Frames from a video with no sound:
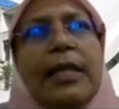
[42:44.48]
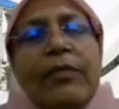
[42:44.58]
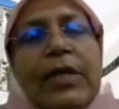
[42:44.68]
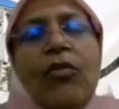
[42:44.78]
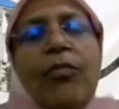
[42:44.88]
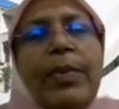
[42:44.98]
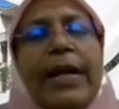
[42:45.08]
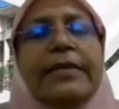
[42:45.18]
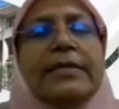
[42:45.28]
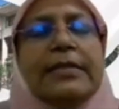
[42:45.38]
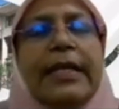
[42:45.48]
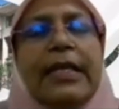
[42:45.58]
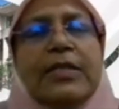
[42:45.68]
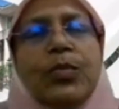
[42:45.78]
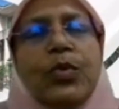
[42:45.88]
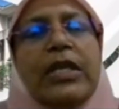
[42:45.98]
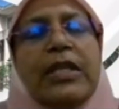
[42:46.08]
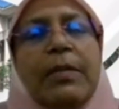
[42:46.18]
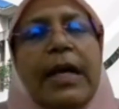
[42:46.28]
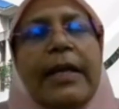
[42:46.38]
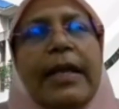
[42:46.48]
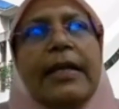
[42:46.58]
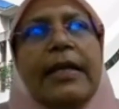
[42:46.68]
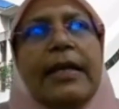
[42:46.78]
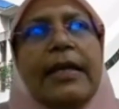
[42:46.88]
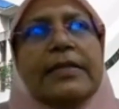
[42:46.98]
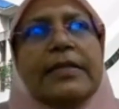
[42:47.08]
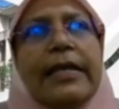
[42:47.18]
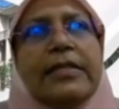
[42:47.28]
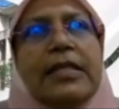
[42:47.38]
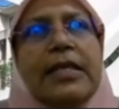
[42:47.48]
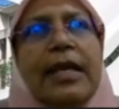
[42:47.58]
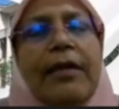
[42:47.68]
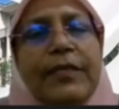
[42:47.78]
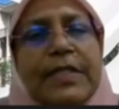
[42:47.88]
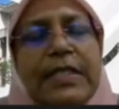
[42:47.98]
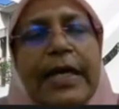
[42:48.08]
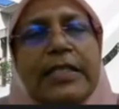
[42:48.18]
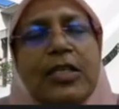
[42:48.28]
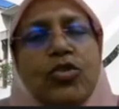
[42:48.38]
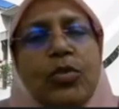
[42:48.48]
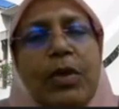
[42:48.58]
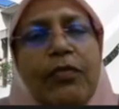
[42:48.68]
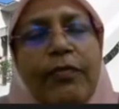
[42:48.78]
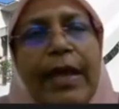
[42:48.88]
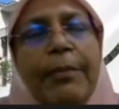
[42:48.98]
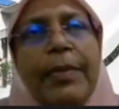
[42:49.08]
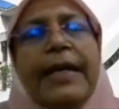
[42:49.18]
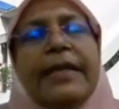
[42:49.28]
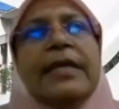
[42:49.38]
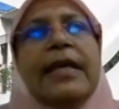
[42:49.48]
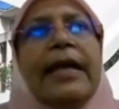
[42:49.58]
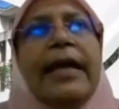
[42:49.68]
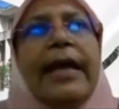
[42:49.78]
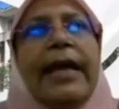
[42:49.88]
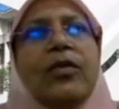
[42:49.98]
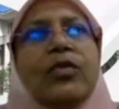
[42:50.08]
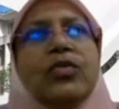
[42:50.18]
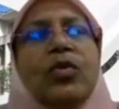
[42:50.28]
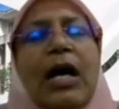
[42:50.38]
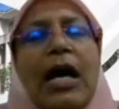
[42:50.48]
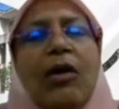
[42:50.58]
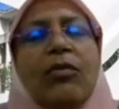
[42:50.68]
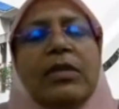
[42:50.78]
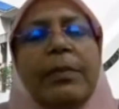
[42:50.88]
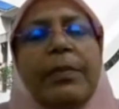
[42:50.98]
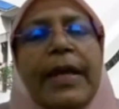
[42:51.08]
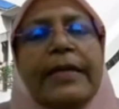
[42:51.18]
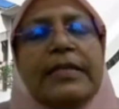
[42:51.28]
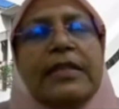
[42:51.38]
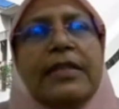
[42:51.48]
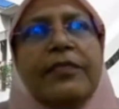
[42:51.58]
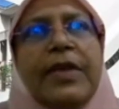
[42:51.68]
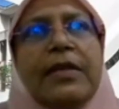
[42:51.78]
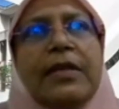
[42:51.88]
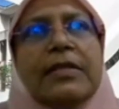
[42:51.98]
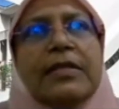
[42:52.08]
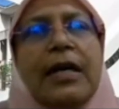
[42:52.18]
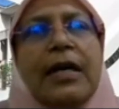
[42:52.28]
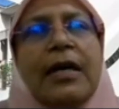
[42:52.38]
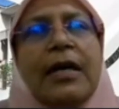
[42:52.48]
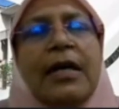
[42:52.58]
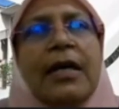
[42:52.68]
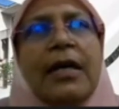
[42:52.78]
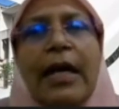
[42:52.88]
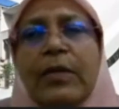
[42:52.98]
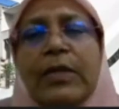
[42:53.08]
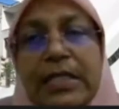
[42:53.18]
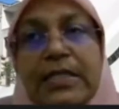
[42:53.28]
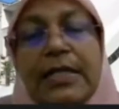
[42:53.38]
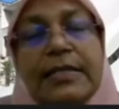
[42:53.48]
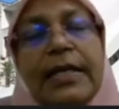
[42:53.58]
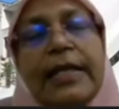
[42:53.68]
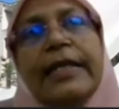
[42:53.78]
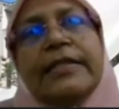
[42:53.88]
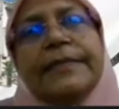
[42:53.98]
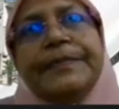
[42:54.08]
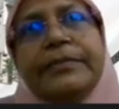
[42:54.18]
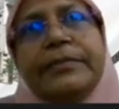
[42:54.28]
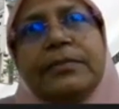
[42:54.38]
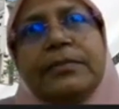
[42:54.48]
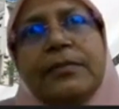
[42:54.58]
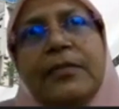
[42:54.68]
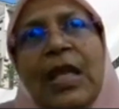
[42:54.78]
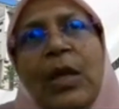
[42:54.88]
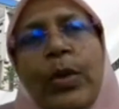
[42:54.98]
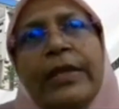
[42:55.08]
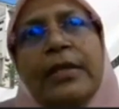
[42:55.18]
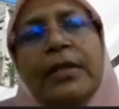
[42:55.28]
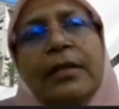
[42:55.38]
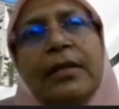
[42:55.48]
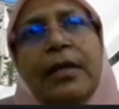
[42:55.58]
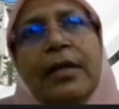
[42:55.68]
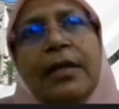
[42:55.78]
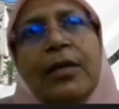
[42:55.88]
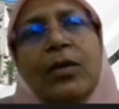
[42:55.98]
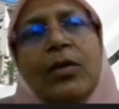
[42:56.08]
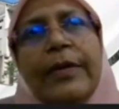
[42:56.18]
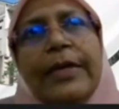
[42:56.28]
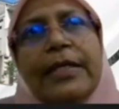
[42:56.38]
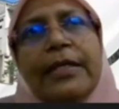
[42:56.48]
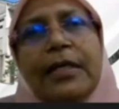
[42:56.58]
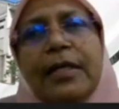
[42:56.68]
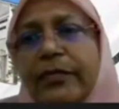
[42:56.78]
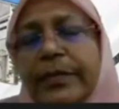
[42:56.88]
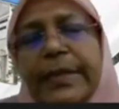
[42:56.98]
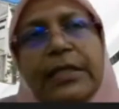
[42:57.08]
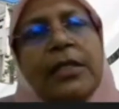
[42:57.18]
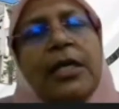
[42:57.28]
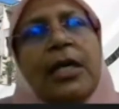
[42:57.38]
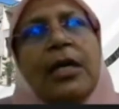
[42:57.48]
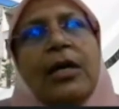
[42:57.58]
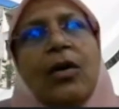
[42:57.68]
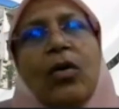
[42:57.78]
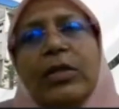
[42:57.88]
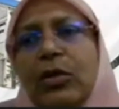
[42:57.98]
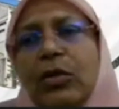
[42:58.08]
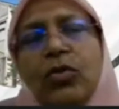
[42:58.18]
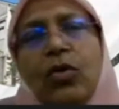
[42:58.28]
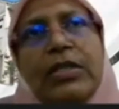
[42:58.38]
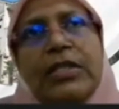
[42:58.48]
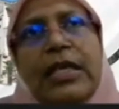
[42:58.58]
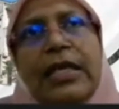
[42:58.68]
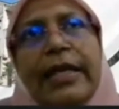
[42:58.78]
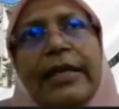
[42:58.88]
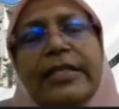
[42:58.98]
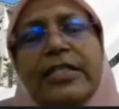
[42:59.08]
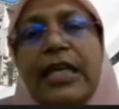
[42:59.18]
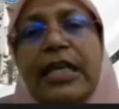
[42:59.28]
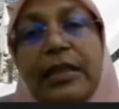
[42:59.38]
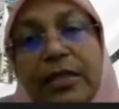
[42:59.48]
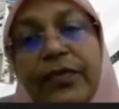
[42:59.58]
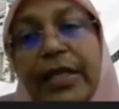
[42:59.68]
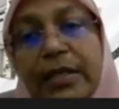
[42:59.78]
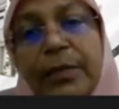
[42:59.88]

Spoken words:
level of price that is put in the market is actually emphasized. It should be fair price, and also how the price interference are. I will discuss that later. Whether whether the government or the authority can actually intervene